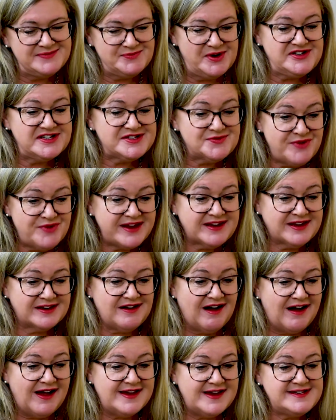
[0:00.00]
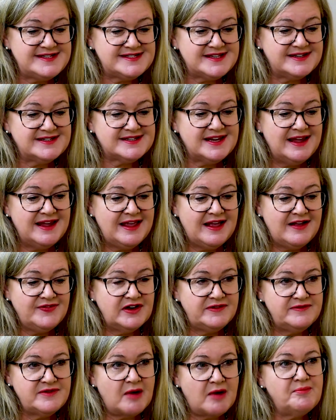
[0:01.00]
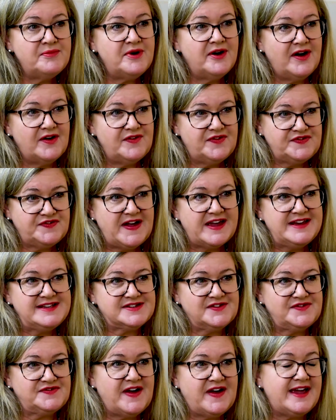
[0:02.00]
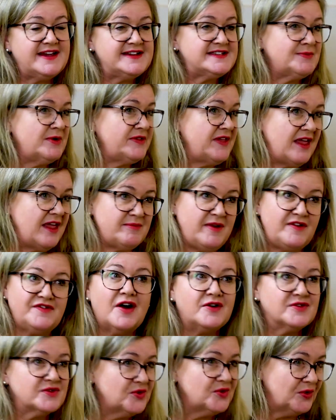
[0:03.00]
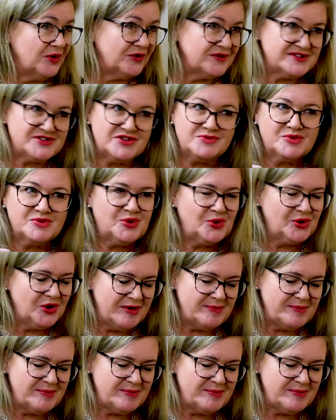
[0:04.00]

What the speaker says: just recognised that the number of face to face, whether that be phone call or Zoom call or in